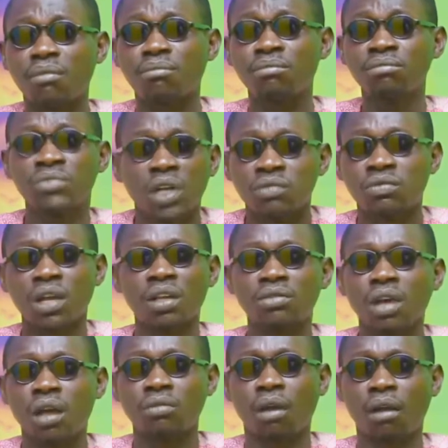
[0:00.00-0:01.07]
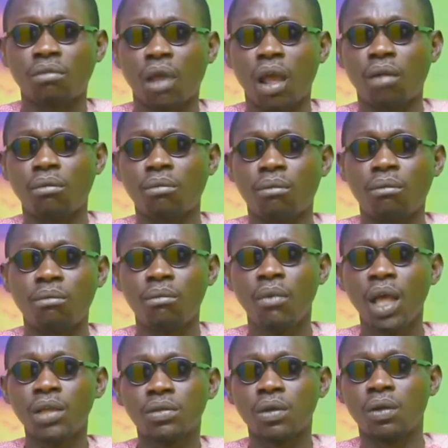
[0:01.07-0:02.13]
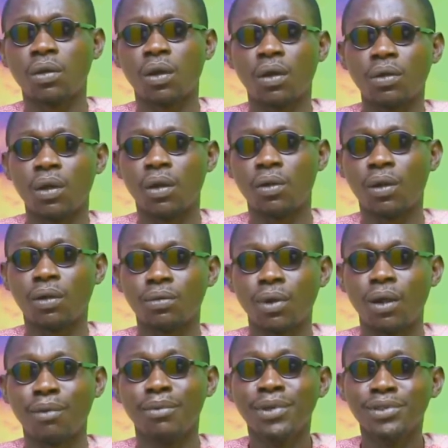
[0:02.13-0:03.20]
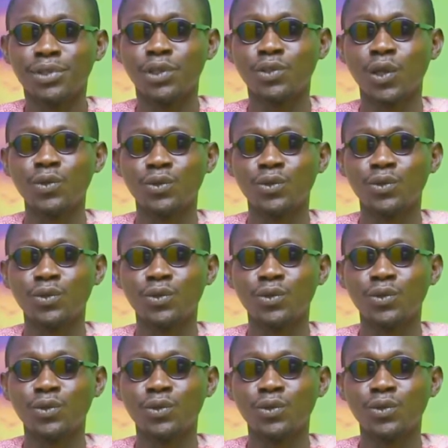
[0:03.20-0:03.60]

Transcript: tantam tantam tantam tantam